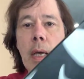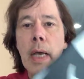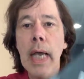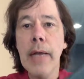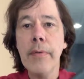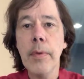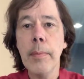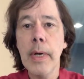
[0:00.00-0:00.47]

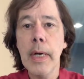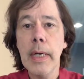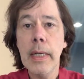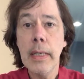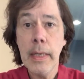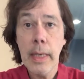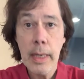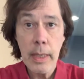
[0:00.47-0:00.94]
Hey
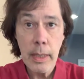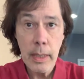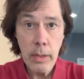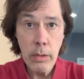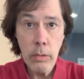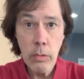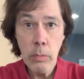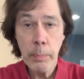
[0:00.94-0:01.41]
everybody, got a
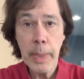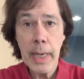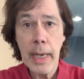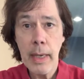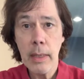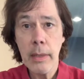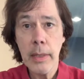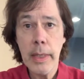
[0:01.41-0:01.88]
new
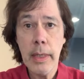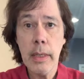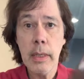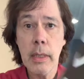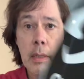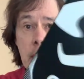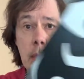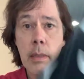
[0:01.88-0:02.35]
paddle
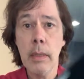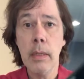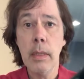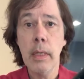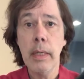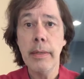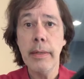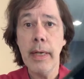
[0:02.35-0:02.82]
here
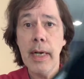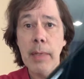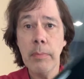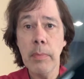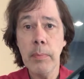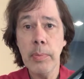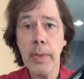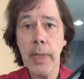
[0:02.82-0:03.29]
that I've
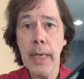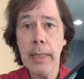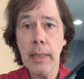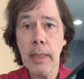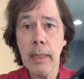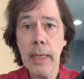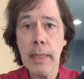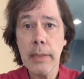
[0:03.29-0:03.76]
been playing
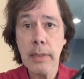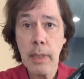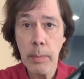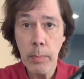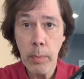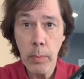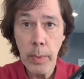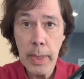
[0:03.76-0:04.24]
the last
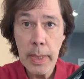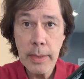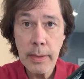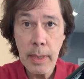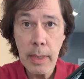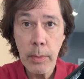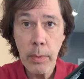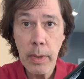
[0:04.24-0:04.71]
couple weeks
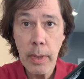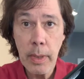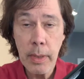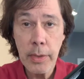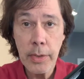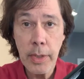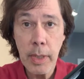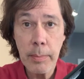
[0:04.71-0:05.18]
and I wanted to
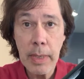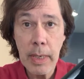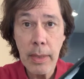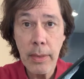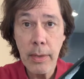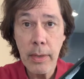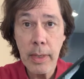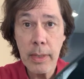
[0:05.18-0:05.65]
share my
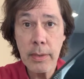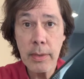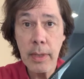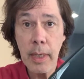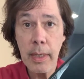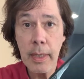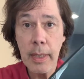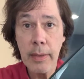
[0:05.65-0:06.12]
thoughts
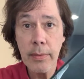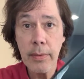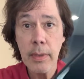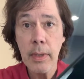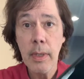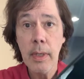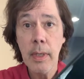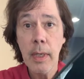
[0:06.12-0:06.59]
on it.
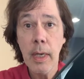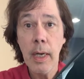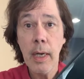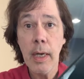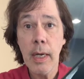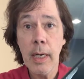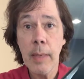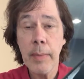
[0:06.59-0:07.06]

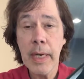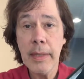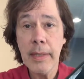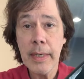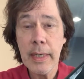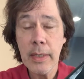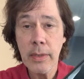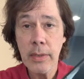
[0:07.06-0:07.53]
I
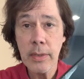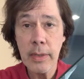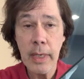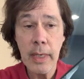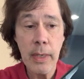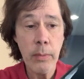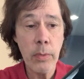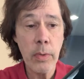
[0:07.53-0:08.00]
think it's
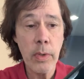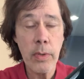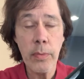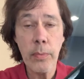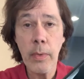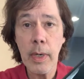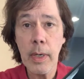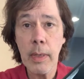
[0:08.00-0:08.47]
a
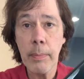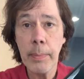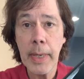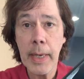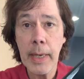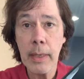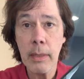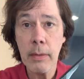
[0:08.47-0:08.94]
worthwhile
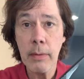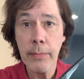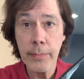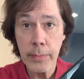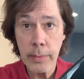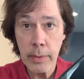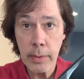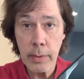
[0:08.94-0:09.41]
paddle
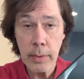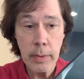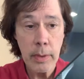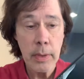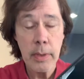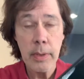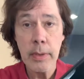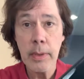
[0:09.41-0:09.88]
for
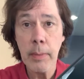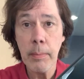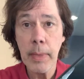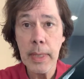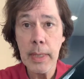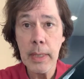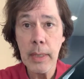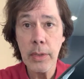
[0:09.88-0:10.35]

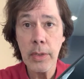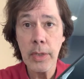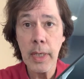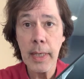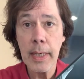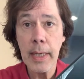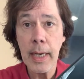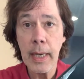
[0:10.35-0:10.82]
somebody to
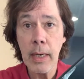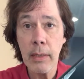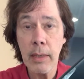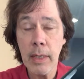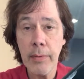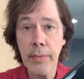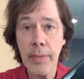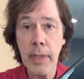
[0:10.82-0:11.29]
check
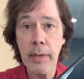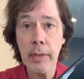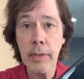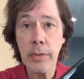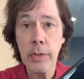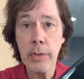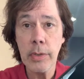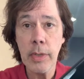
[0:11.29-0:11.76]
out if they're
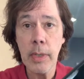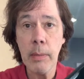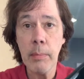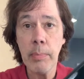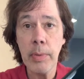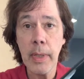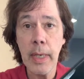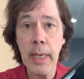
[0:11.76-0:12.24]
interested in
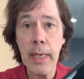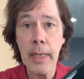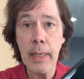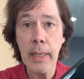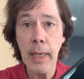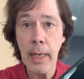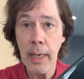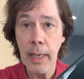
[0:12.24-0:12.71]

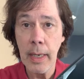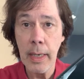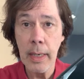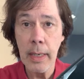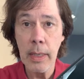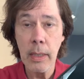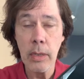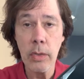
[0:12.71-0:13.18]
playing
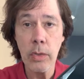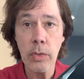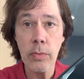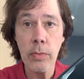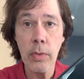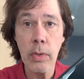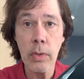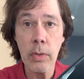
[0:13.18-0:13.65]
a
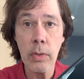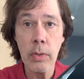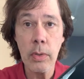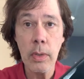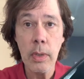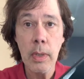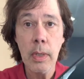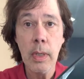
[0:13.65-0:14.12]

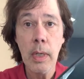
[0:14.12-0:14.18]
control,